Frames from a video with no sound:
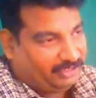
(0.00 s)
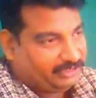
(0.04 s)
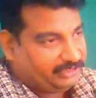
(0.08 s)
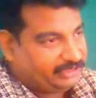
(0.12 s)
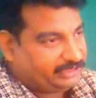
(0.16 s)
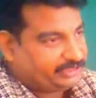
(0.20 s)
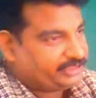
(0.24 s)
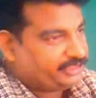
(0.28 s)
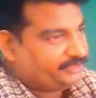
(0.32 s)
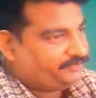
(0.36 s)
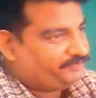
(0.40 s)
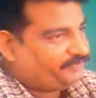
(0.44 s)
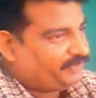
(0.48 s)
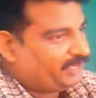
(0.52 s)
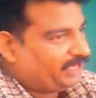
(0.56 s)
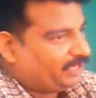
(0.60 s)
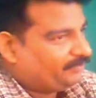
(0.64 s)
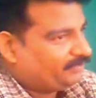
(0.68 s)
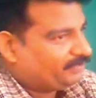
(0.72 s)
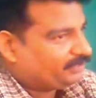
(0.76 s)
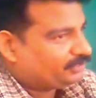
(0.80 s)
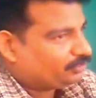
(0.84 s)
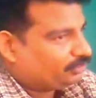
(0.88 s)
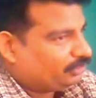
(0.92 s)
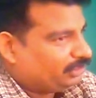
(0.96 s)
Section
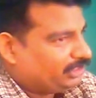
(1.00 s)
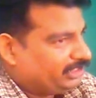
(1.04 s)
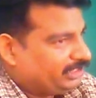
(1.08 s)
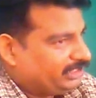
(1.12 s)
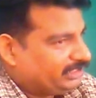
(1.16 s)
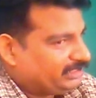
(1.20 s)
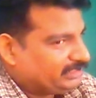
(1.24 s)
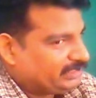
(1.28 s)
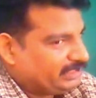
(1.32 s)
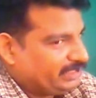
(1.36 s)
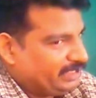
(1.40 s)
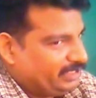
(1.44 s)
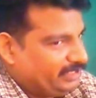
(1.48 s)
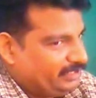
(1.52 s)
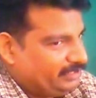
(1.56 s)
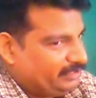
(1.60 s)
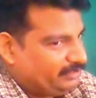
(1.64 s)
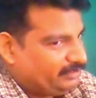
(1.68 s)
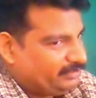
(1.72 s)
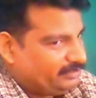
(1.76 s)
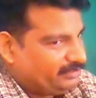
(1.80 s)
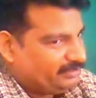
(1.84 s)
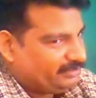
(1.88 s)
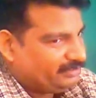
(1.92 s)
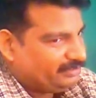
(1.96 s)
5 is already
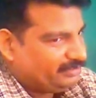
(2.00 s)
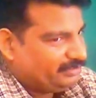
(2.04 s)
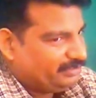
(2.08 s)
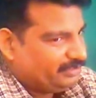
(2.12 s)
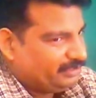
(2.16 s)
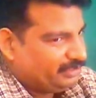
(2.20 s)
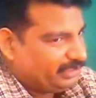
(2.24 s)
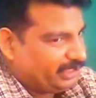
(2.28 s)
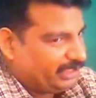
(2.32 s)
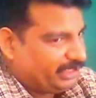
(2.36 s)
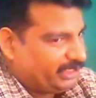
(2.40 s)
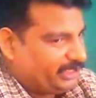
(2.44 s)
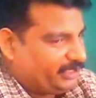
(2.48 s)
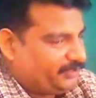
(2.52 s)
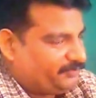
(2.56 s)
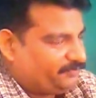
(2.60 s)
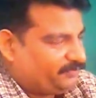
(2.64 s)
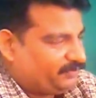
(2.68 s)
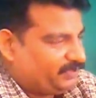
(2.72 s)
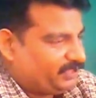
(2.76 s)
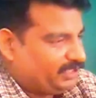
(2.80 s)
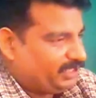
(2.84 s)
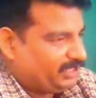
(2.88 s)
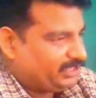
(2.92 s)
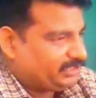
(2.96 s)
saying that
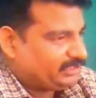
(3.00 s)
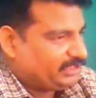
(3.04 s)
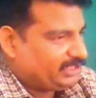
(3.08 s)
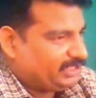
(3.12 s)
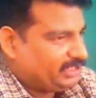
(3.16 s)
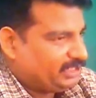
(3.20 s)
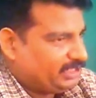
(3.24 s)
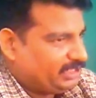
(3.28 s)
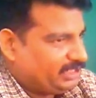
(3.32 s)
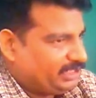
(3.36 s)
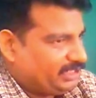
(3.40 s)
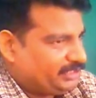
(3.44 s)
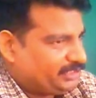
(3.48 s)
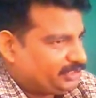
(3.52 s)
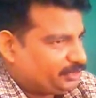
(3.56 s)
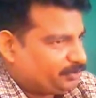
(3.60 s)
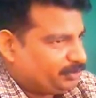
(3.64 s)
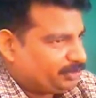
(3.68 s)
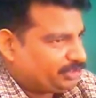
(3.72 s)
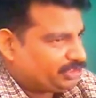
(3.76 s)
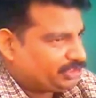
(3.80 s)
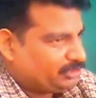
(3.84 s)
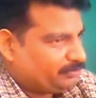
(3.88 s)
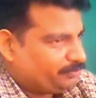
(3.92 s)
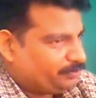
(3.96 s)
if there is any
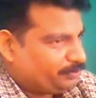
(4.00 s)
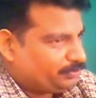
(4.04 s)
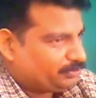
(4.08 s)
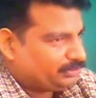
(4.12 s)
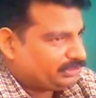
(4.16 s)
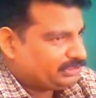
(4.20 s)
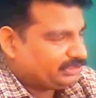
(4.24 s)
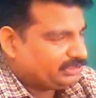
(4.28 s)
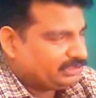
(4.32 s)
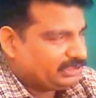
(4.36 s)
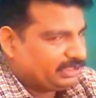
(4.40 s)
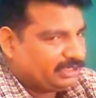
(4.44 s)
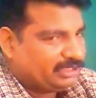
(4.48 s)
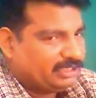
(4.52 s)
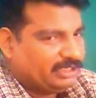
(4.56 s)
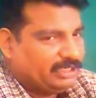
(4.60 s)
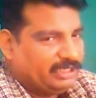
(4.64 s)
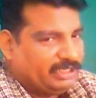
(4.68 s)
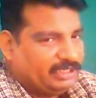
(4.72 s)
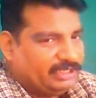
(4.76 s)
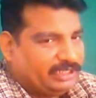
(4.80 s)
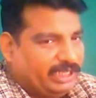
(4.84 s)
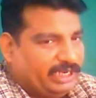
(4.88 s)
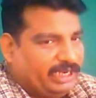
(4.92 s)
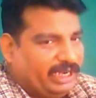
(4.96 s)
special procedure,
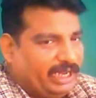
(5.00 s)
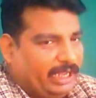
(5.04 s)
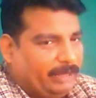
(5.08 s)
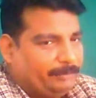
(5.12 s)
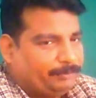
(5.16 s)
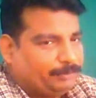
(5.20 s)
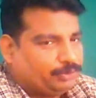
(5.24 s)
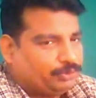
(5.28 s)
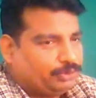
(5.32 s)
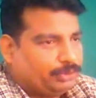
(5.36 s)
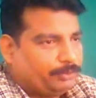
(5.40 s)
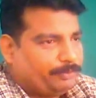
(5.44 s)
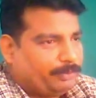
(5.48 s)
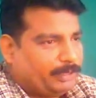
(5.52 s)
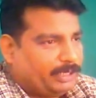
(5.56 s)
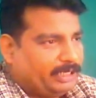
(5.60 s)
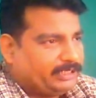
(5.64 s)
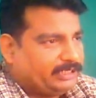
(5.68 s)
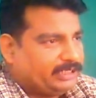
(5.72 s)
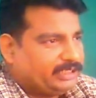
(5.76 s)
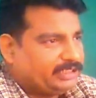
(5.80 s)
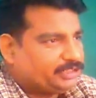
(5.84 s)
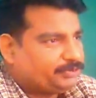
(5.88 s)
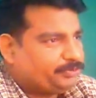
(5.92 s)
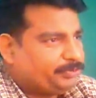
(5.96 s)
then have to
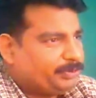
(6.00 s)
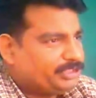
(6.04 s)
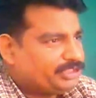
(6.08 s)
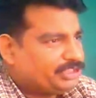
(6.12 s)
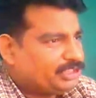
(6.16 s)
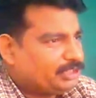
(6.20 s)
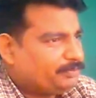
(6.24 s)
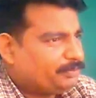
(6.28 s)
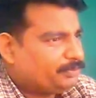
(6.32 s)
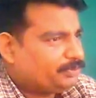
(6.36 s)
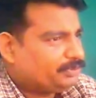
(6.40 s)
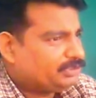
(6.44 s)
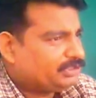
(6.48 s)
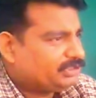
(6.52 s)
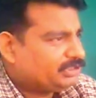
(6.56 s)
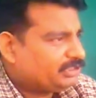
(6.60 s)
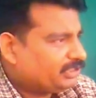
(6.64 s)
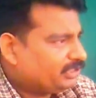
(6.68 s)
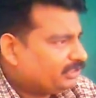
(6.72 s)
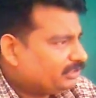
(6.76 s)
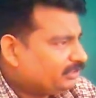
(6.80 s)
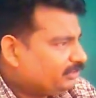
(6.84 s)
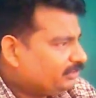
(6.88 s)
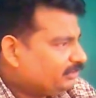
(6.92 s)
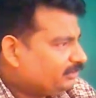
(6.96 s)
apply the special
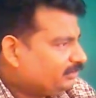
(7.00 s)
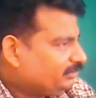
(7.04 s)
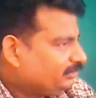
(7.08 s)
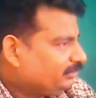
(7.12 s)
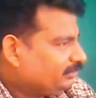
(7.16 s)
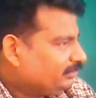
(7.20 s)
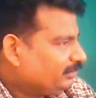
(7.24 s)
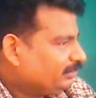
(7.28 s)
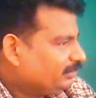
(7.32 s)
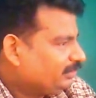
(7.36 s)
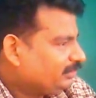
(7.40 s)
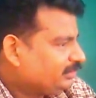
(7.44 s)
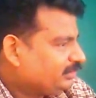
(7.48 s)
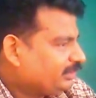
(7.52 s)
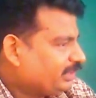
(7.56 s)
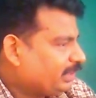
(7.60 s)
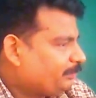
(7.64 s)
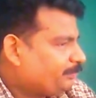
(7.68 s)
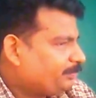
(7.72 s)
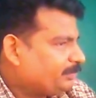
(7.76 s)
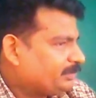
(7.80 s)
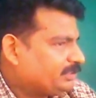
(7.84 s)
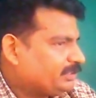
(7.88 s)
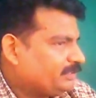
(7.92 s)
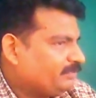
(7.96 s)
procedure.
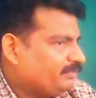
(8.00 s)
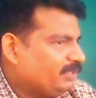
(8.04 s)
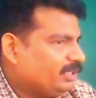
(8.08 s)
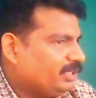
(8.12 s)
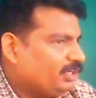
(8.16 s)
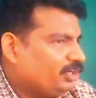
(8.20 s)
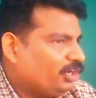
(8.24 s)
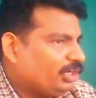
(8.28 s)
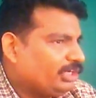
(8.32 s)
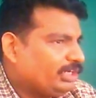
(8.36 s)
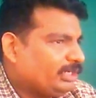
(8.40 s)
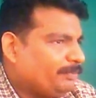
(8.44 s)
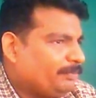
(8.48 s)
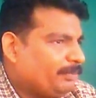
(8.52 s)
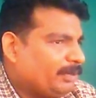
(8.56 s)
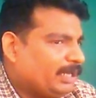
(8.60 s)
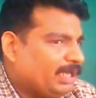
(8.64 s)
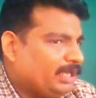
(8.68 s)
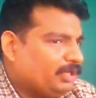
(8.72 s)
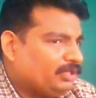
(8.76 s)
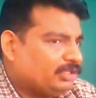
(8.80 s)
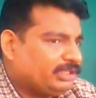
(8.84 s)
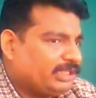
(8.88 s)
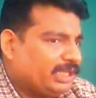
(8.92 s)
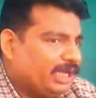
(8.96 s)
Cr.P.C will not
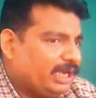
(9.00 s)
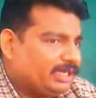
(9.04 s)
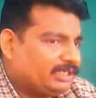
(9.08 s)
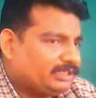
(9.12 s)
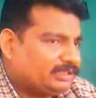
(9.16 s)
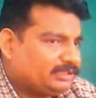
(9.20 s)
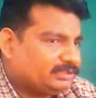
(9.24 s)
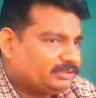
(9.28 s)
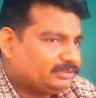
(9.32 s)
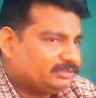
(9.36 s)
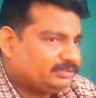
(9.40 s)
apply on that.